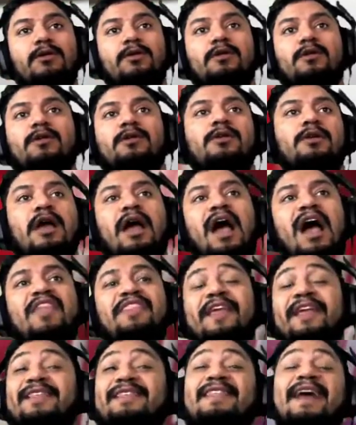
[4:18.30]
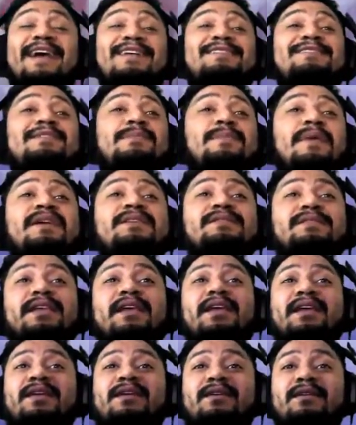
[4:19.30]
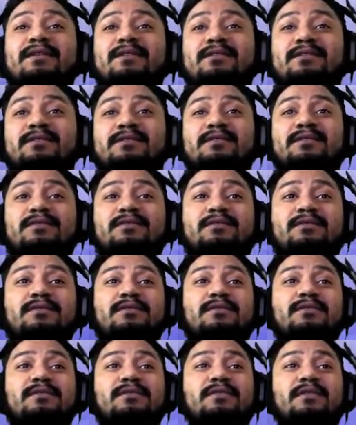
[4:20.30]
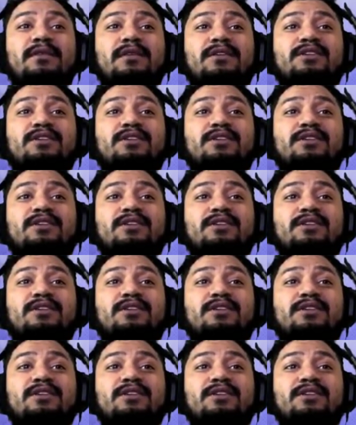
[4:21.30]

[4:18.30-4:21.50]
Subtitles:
I think that's the best thing a striker